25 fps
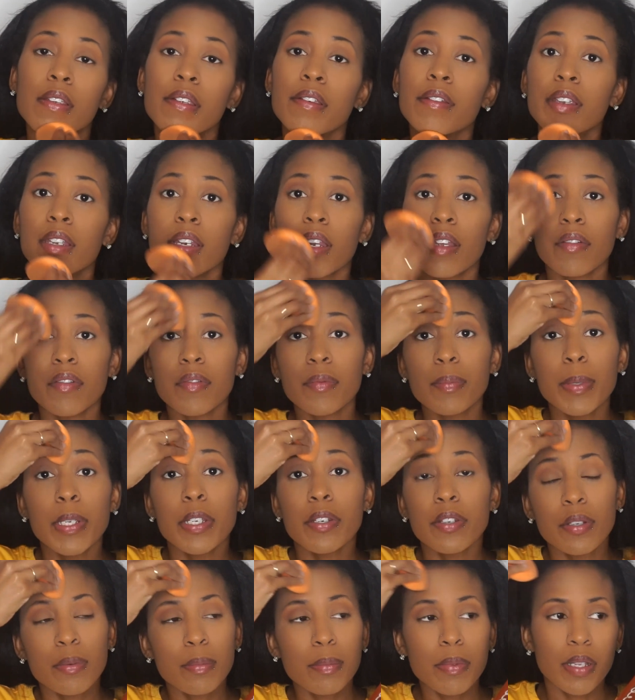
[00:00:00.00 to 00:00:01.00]
You can never
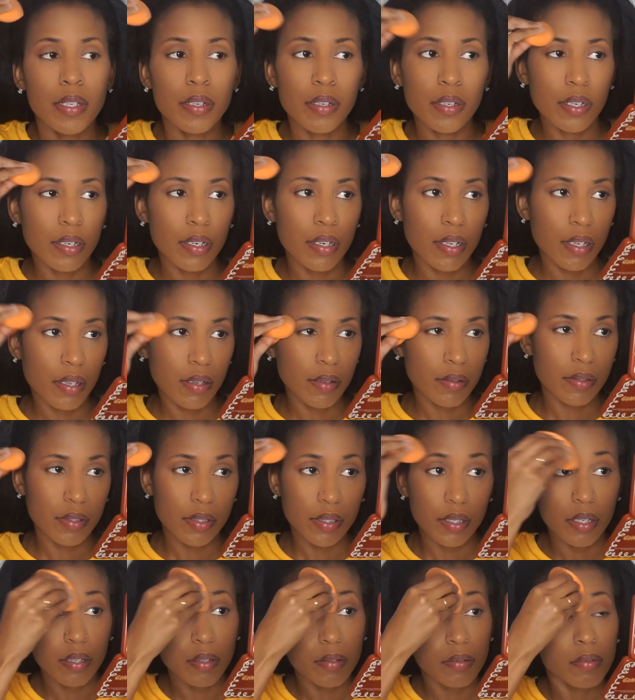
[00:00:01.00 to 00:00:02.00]
be too blended though,
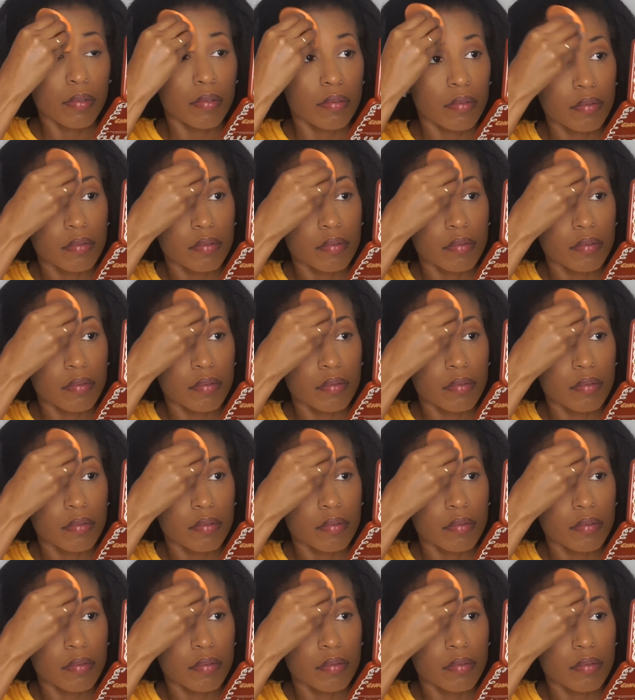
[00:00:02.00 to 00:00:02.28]
so.